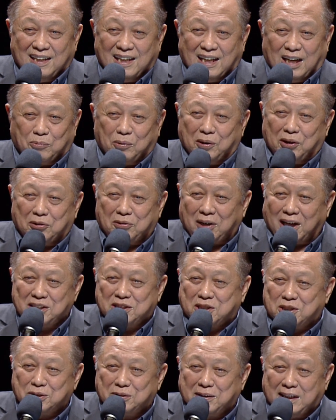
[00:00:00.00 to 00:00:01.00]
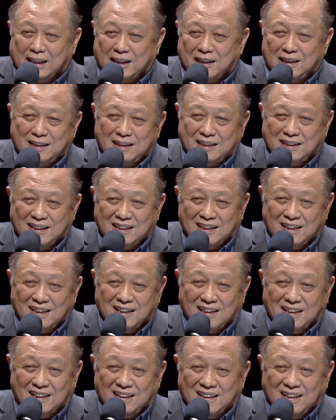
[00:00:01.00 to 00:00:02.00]
We'll run through it.
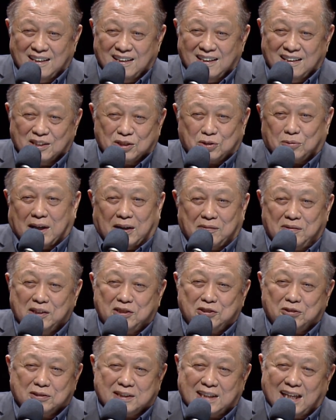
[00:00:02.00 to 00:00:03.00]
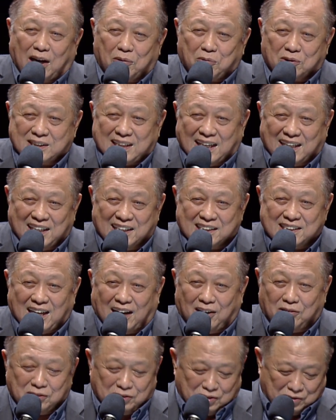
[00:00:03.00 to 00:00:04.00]
So every Tuesday I was at his
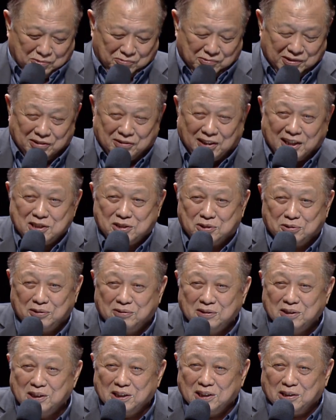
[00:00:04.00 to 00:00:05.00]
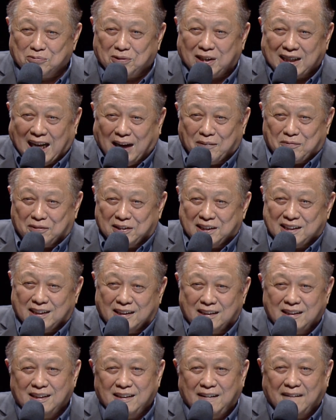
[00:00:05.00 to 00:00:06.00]
house. We ran through what I've
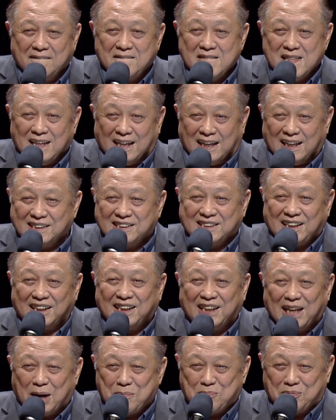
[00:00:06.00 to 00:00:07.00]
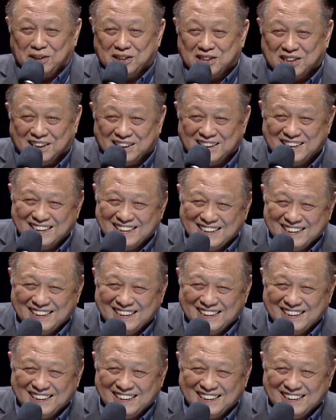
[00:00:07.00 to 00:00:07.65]
written, and then Sunday I preach it.